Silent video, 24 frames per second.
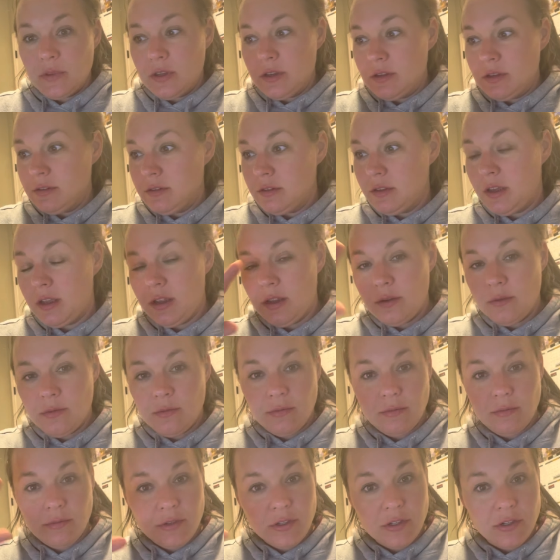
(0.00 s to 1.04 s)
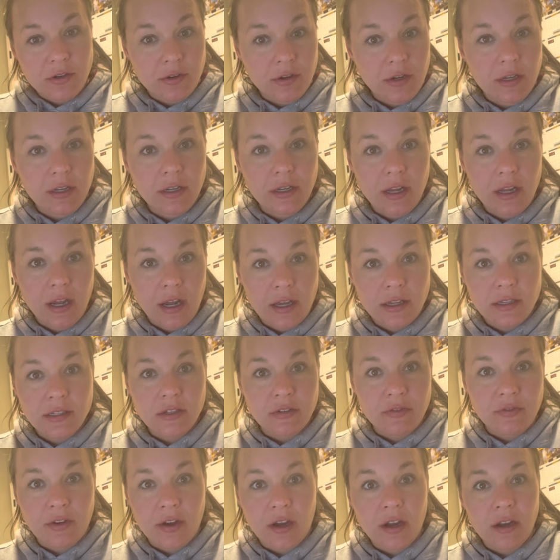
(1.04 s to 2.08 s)
like
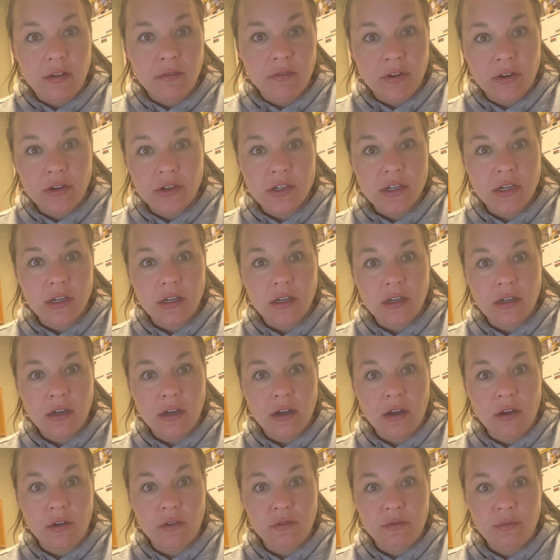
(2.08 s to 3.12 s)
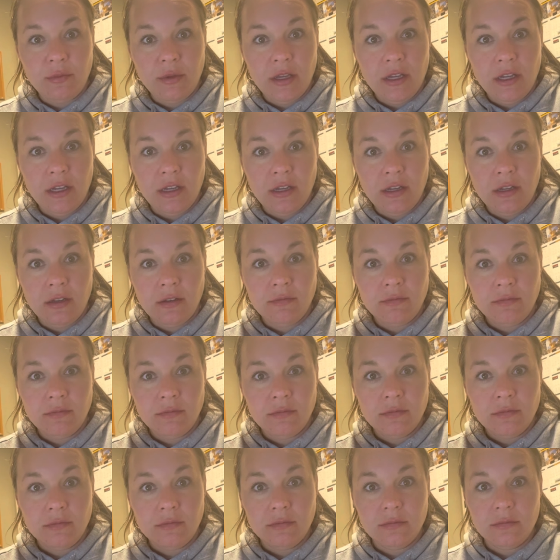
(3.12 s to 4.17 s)
screencastify version of me
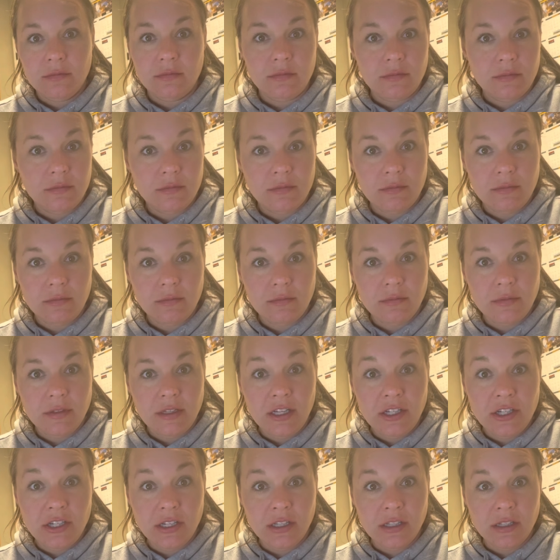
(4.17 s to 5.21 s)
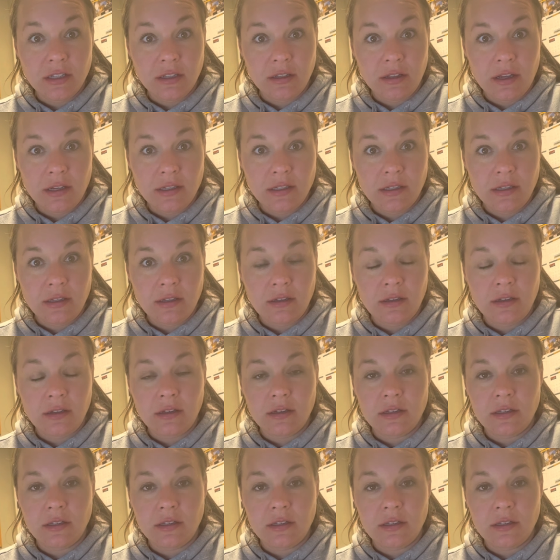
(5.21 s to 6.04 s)
teaching the lesson.